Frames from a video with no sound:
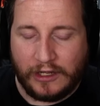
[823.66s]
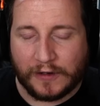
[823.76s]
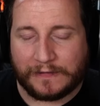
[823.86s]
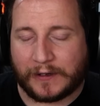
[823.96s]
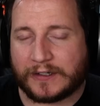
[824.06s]

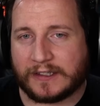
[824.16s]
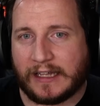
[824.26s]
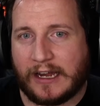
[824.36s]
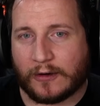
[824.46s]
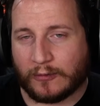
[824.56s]
your first
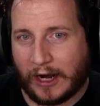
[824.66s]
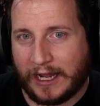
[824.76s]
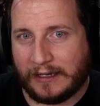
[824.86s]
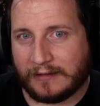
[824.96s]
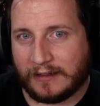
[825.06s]
layer
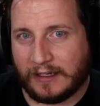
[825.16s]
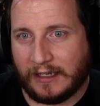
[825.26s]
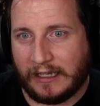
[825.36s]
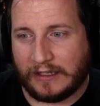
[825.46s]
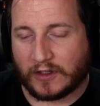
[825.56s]
right
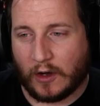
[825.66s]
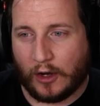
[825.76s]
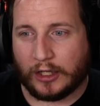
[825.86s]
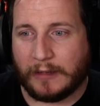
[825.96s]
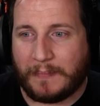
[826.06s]
is
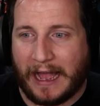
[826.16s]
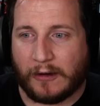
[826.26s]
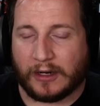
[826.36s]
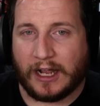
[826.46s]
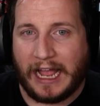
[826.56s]
all
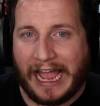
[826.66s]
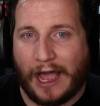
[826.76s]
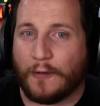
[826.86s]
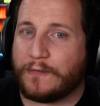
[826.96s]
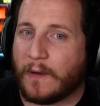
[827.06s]
about
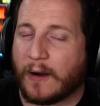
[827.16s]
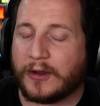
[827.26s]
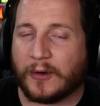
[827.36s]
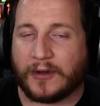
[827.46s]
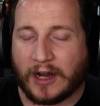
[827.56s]
how far
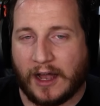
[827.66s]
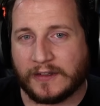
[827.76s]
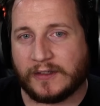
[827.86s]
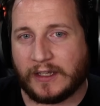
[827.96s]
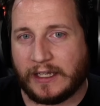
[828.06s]
your
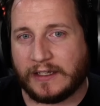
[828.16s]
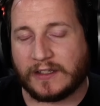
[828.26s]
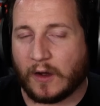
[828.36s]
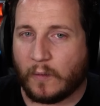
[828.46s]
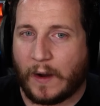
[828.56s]
nozzle is
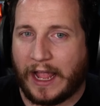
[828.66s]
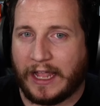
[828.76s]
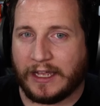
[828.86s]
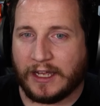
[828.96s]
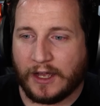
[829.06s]

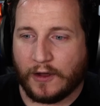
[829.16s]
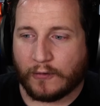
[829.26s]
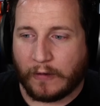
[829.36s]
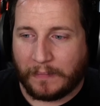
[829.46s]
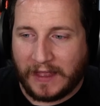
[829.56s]
away
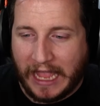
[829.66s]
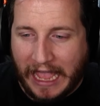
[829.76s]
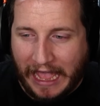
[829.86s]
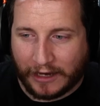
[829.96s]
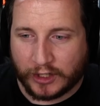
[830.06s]
from the
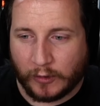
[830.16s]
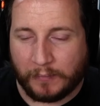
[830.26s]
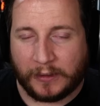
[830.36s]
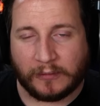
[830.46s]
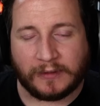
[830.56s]
actual
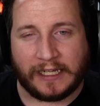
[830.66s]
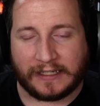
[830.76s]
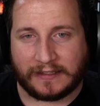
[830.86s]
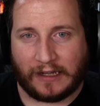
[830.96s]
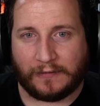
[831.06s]
build plate
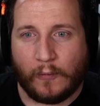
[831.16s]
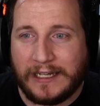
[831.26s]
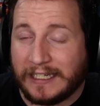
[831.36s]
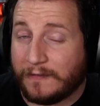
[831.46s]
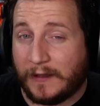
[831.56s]
itself. We
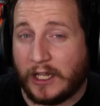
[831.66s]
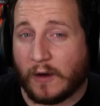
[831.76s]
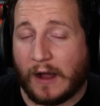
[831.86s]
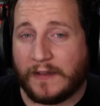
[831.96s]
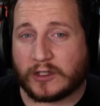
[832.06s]
did a video
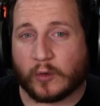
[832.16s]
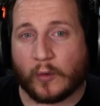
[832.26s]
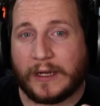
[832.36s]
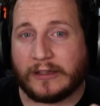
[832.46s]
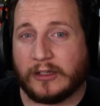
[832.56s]
on this where
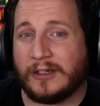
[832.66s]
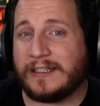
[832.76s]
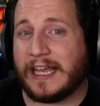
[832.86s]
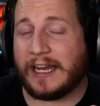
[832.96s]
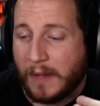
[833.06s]
we looked
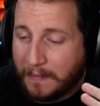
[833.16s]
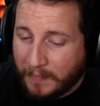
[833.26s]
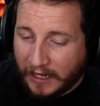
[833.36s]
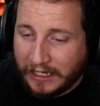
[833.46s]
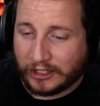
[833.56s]
at my
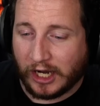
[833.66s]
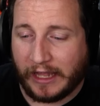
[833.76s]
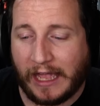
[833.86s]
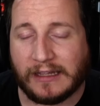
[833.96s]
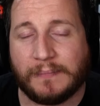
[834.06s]
buddy Chuck
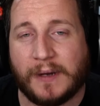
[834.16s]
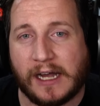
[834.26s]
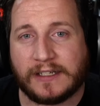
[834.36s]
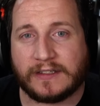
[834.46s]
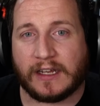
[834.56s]

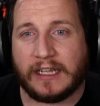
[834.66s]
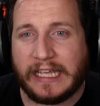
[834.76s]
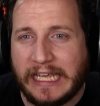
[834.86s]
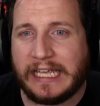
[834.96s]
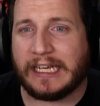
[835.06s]
Hellebuck's
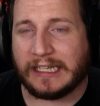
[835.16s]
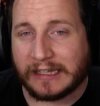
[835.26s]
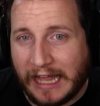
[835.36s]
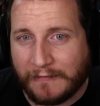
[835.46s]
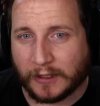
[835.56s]

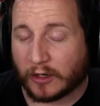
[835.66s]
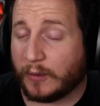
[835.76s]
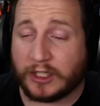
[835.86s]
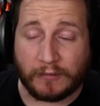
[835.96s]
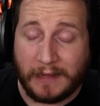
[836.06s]
e-leveler,
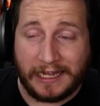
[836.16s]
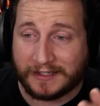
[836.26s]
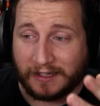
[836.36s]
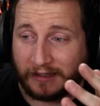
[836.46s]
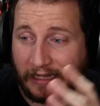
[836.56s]
which
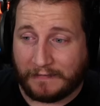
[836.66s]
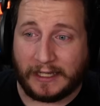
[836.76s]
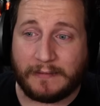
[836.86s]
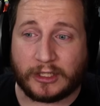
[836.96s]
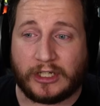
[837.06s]
makes
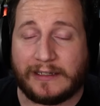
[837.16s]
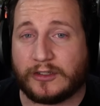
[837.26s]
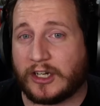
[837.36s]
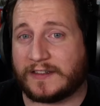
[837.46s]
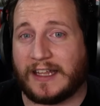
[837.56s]
leveling machines
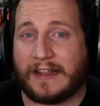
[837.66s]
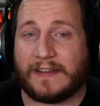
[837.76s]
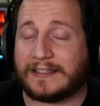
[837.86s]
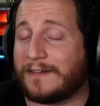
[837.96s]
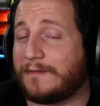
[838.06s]
just like
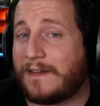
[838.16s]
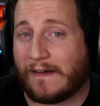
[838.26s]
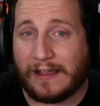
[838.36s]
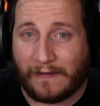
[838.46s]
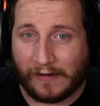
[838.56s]
this.
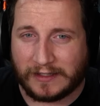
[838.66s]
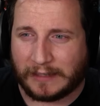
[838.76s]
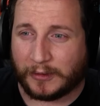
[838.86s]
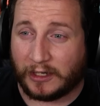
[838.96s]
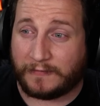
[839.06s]
Very, very
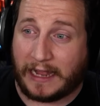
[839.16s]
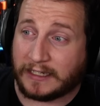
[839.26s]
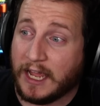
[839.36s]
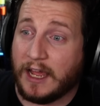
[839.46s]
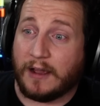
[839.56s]
simple. And in fact,
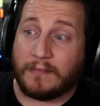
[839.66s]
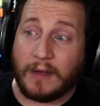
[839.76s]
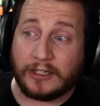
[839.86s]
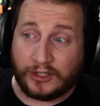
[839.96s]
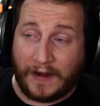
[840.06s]

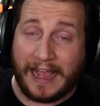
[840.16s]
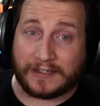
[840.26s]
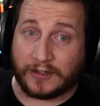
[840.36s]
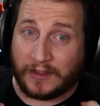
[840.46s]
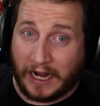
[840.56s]
much
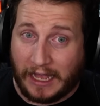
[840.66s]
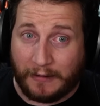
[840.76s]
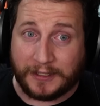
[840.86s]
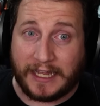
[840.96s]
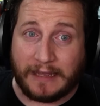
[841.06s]
faster than I
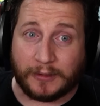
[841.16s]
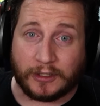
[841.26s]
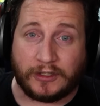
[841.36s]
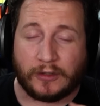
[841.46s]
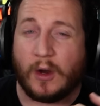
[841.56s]
was able to
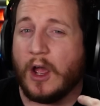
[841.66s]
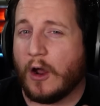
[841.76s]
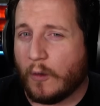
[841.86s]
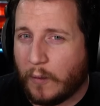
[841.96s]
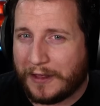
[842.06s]
do
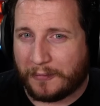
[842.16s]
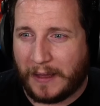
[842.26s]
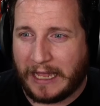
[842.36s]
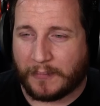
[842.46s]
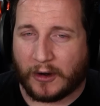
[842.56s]
with
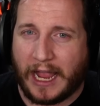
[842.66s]
paper,